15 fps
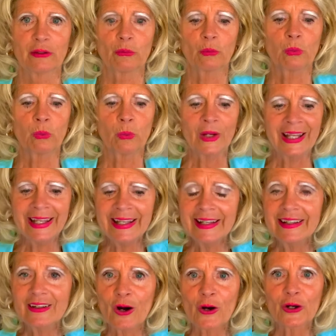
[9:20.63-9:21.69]

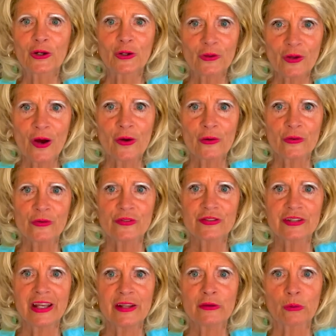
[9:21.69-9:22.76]
We are clothed
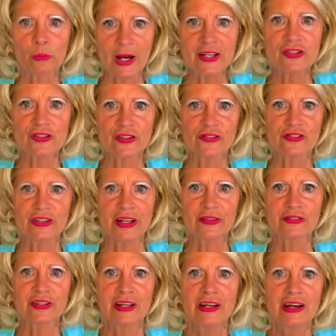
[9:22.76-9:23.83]
in the
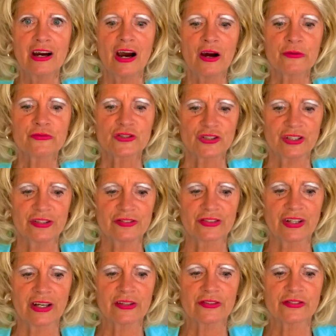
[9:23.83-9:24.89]
righteousness of
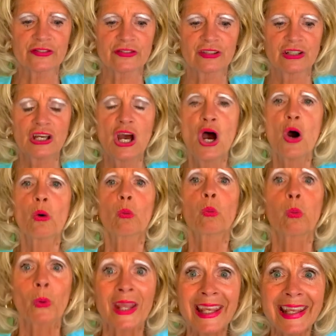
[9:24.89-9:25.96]
Jesus.
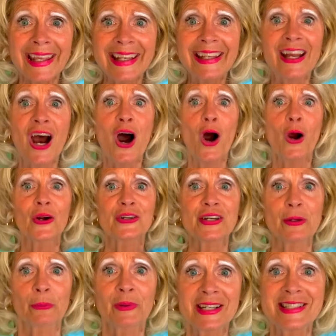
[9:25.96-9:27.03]
We are
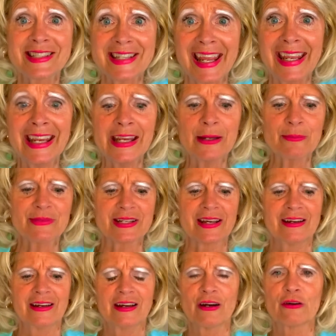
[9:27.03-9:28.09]
redeemed
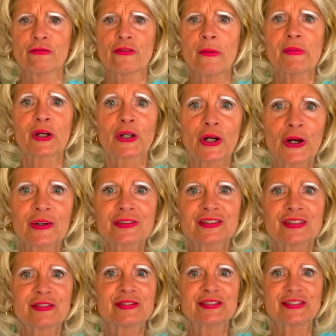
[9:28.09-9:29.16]
from the curse
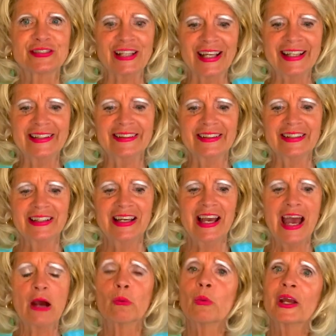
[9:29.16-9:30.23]
of sin,
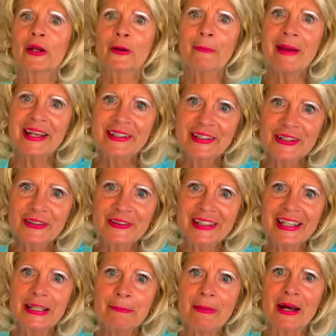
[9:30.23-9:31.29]
and we are made
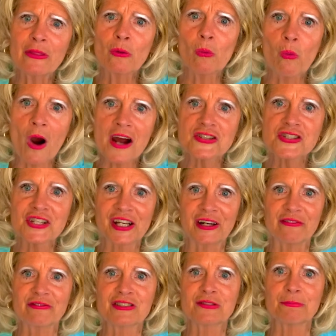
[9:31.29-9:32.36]
clean by the washing
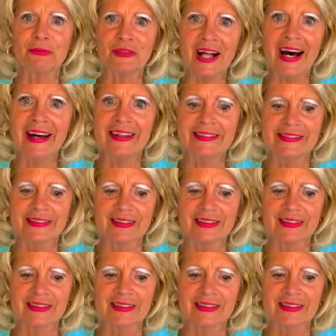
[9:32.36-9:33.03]
of his blood.